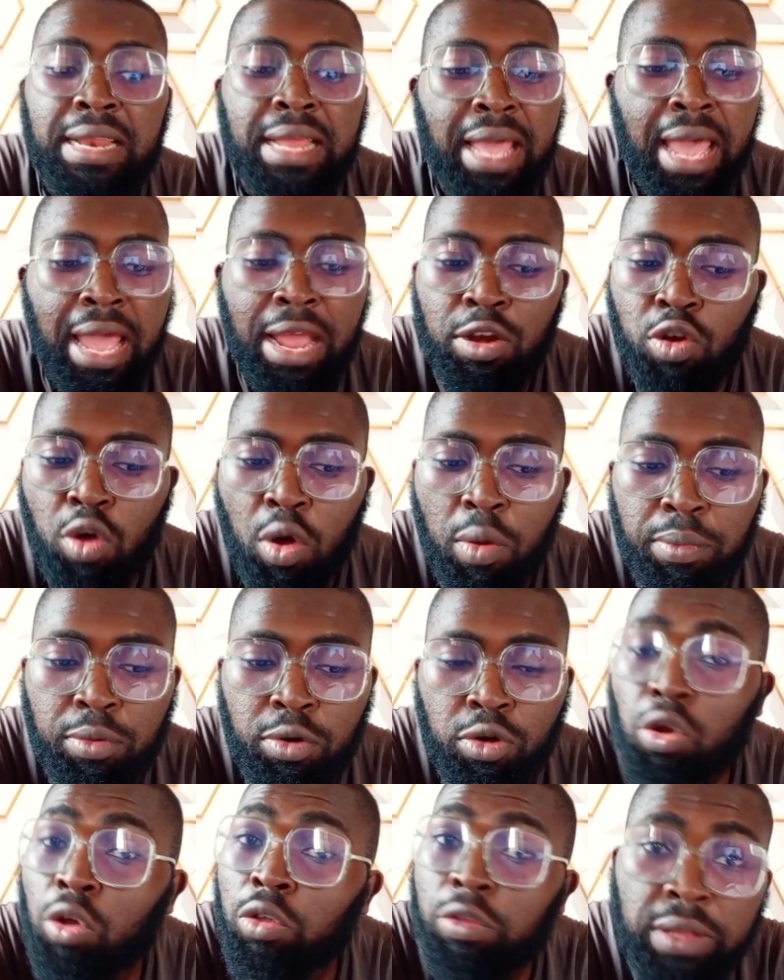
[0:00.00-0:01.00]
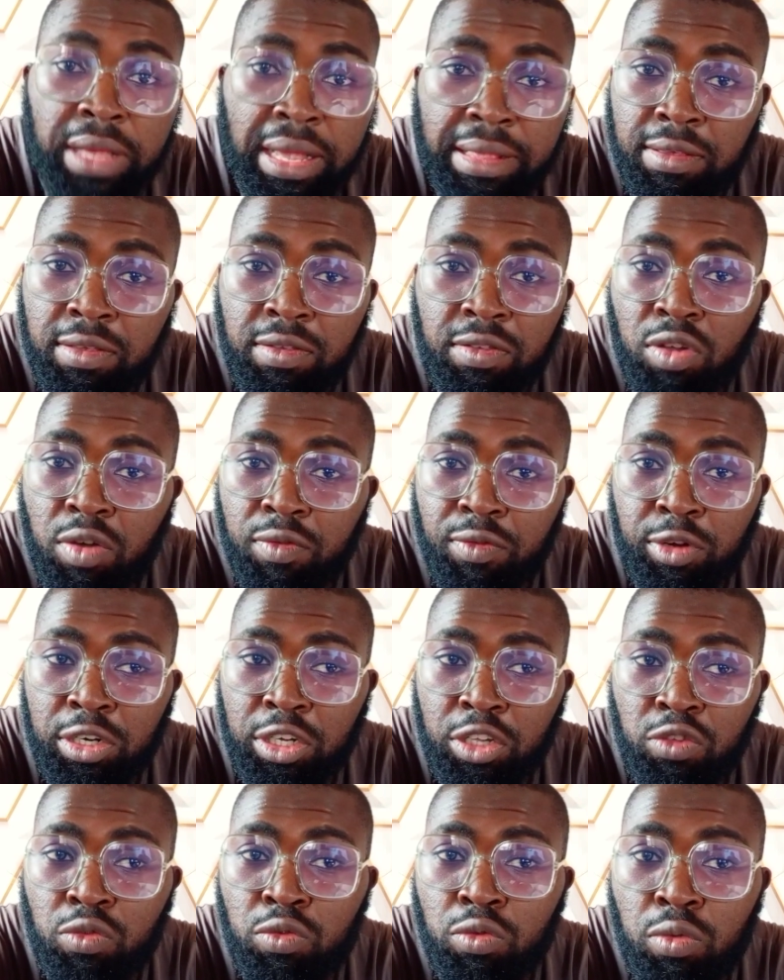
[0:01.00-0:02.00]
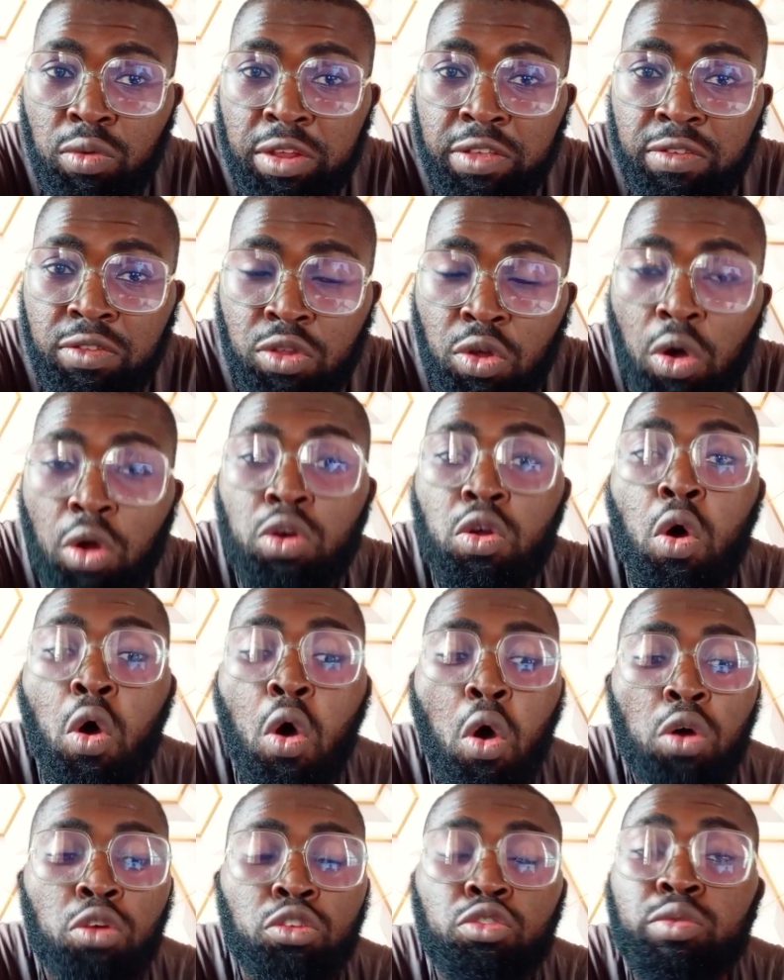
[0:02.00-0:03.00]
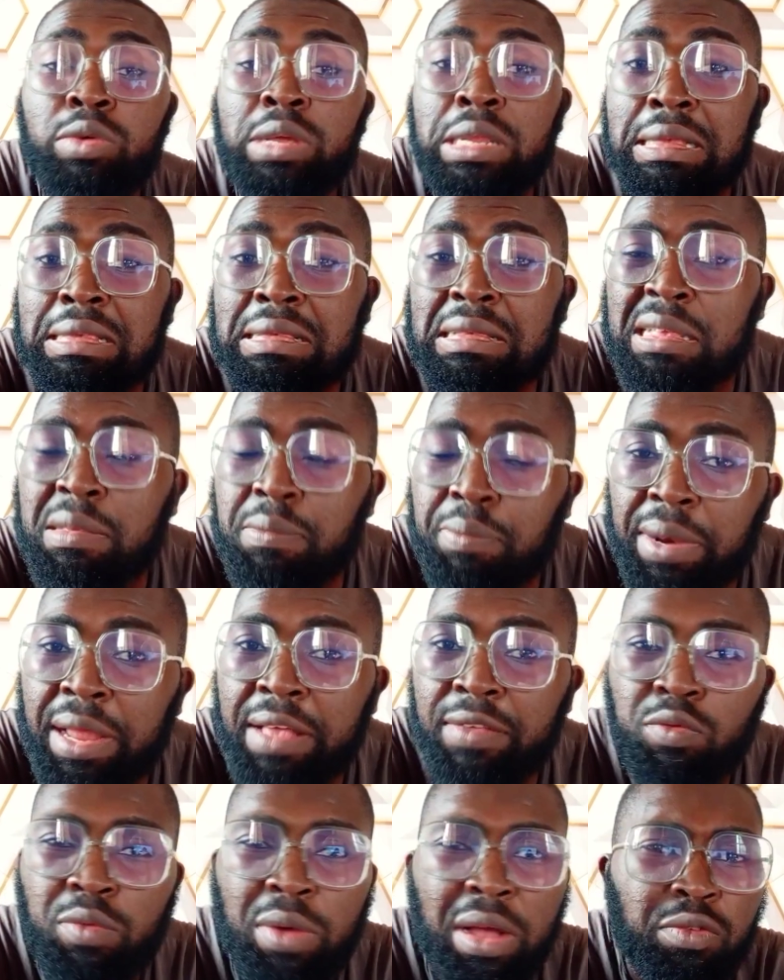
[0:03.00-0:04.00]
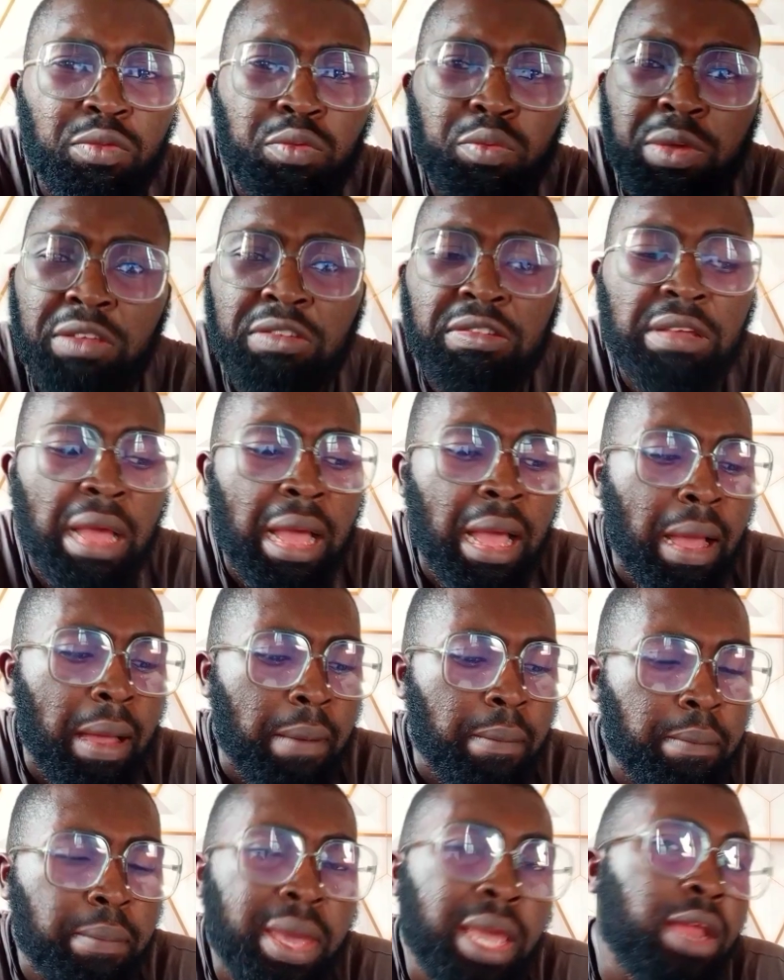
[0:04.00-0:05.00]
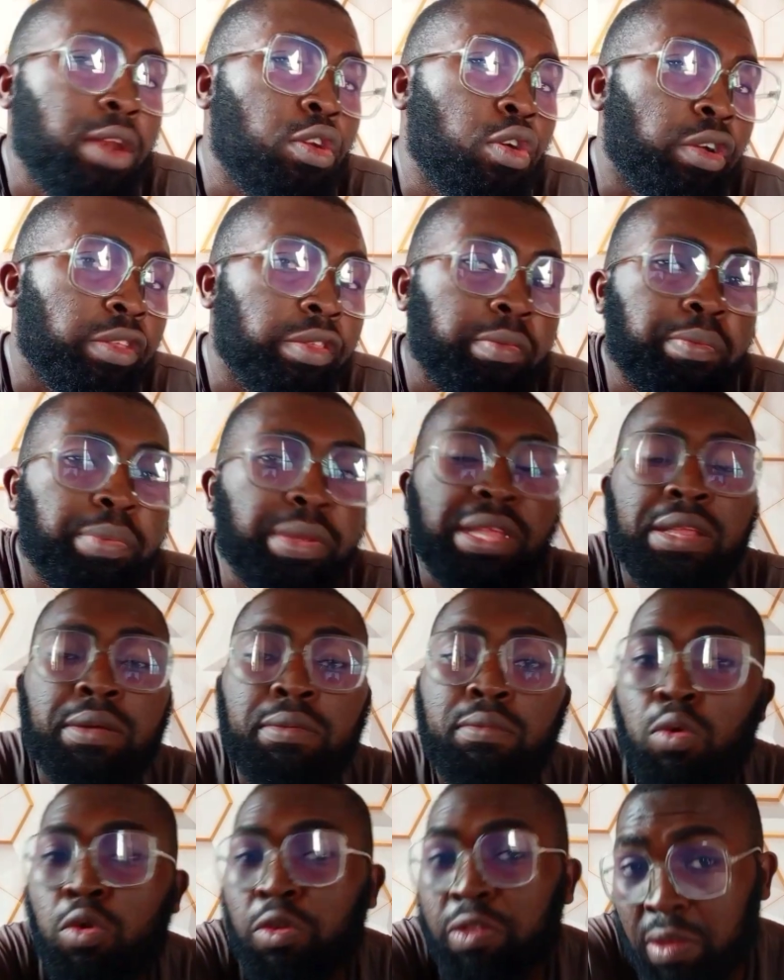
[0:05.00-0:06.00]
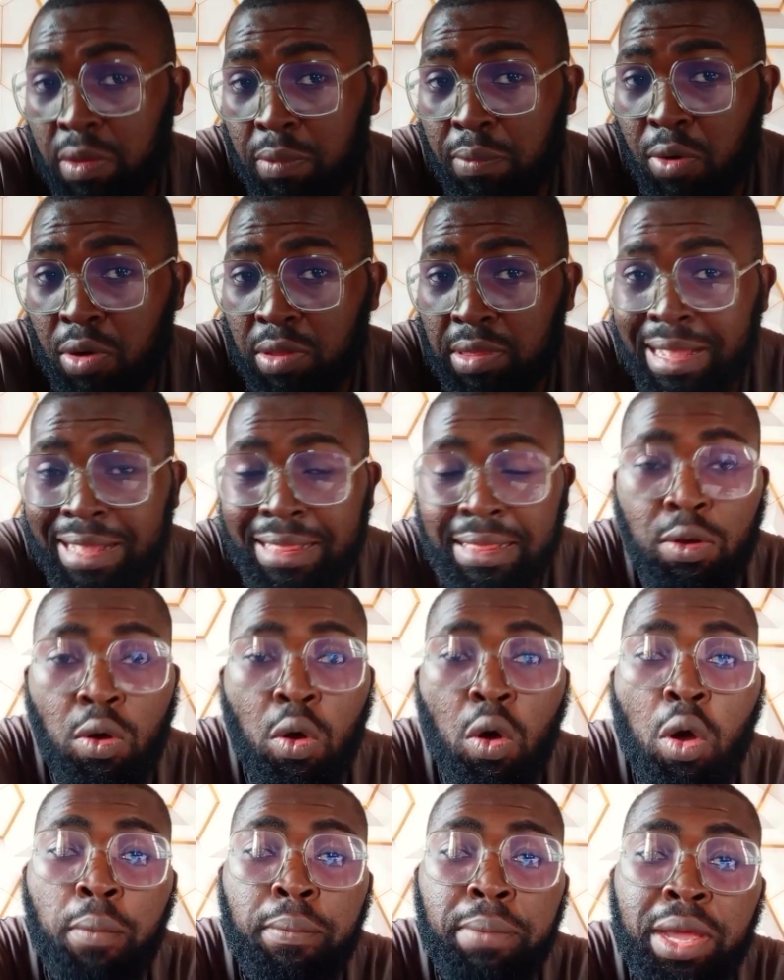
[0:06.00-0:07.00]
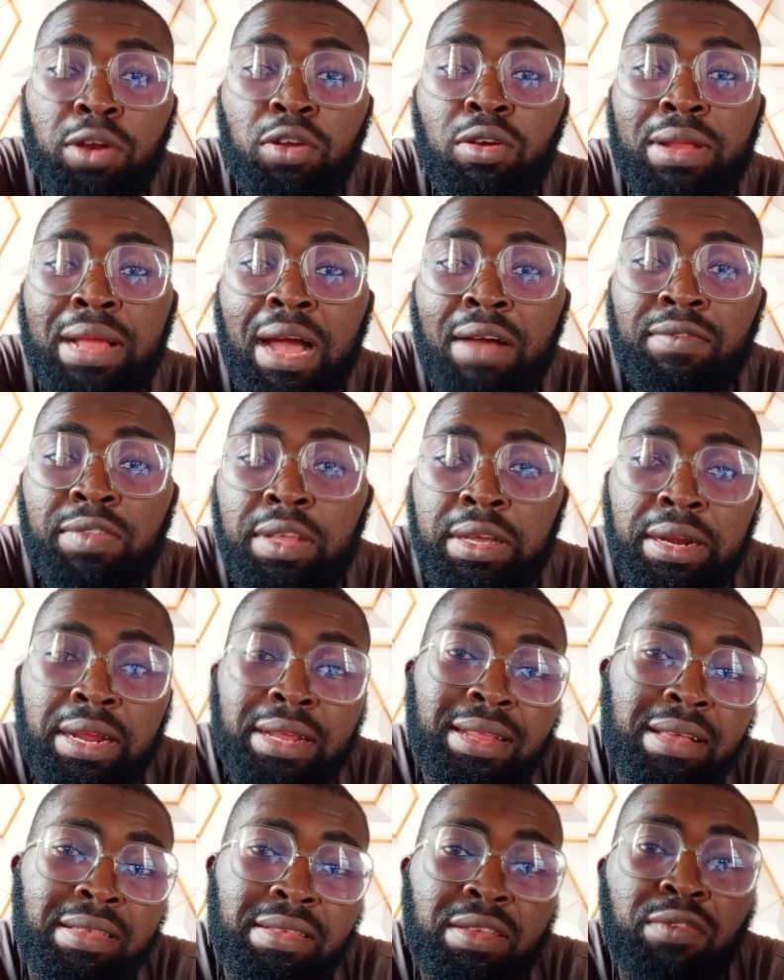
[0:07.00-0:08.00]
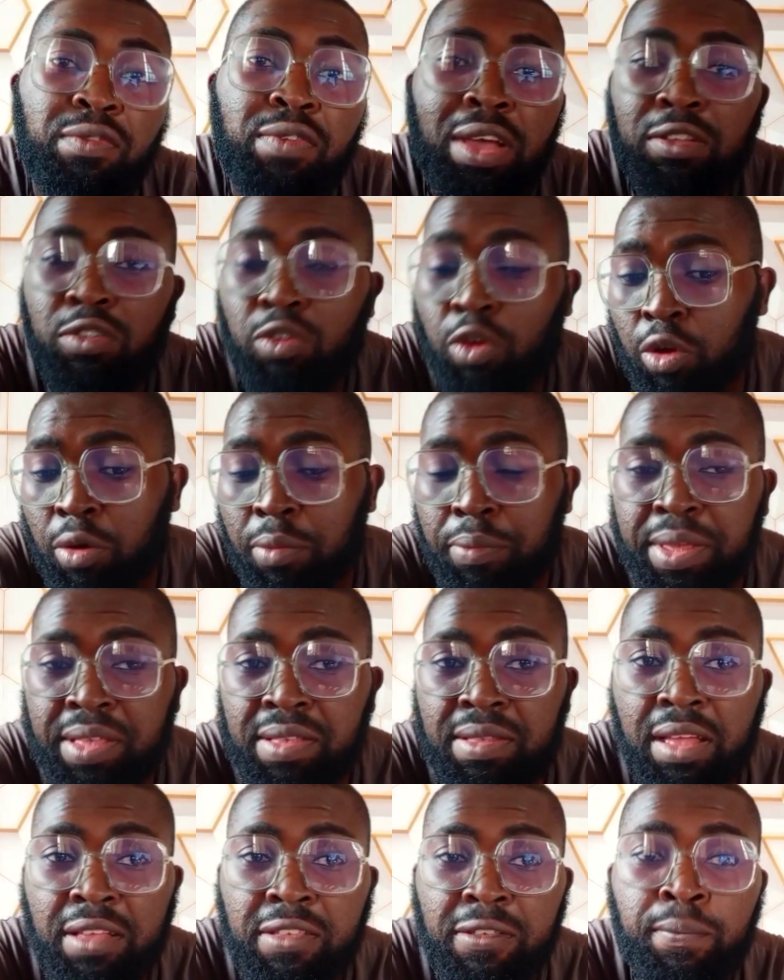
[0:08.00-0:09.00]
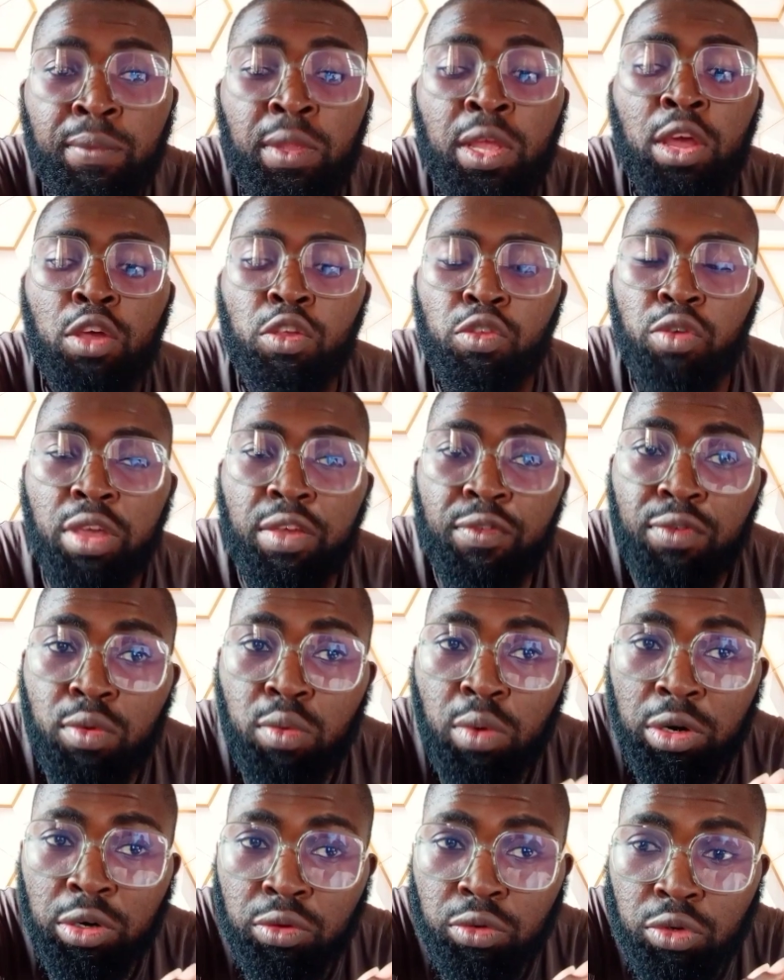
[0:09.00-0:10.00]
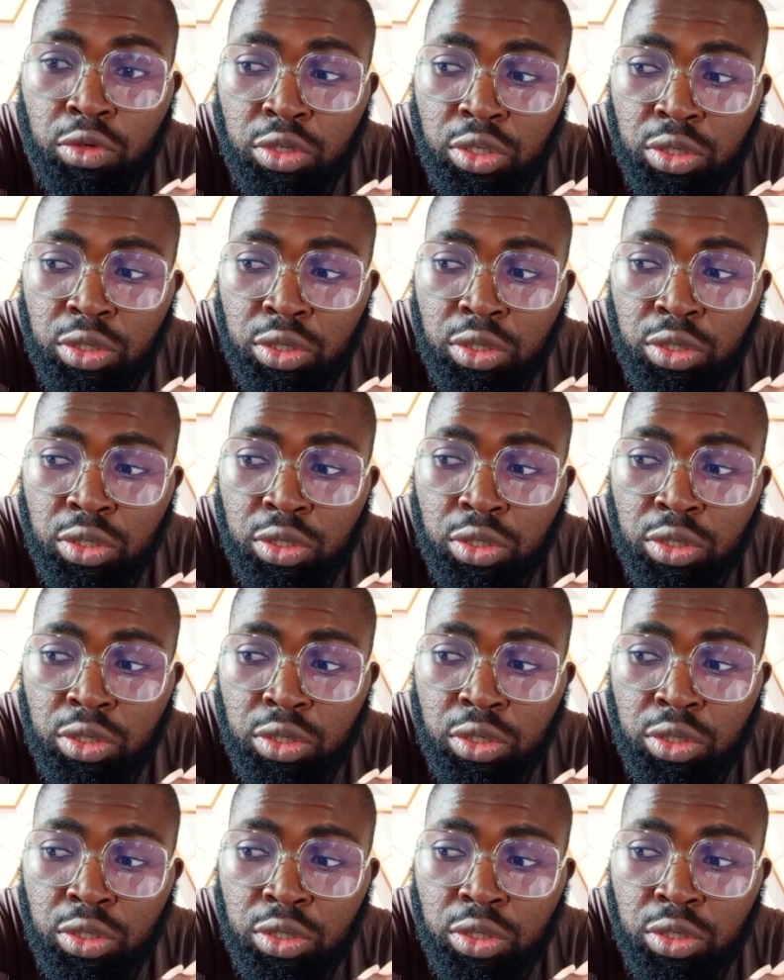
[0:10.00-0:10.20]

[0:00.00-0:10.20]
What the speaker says: they end up not getting stuff on the to-do list done, or doing the simplest ones, which may not be the most important or may not have the greatest effect on your business. So if you want